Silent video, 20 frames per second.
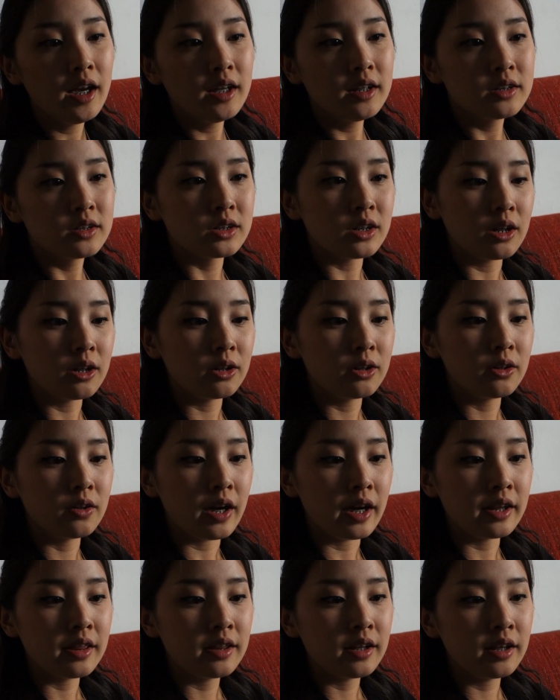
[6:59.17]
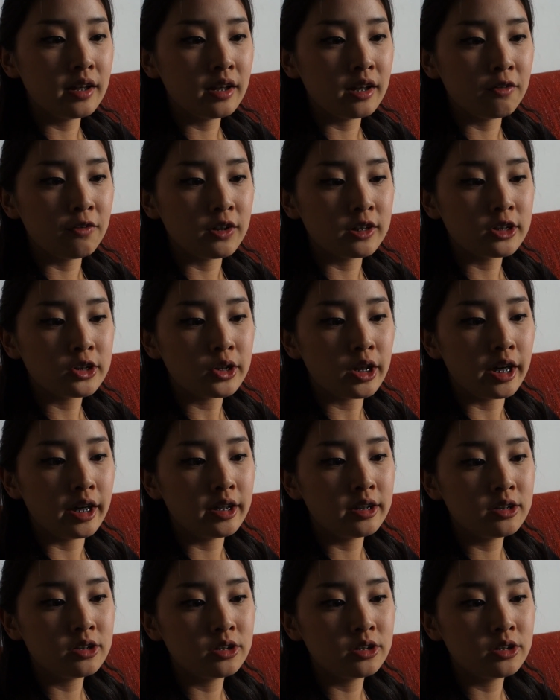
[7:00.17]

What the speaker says: So I think if you're trying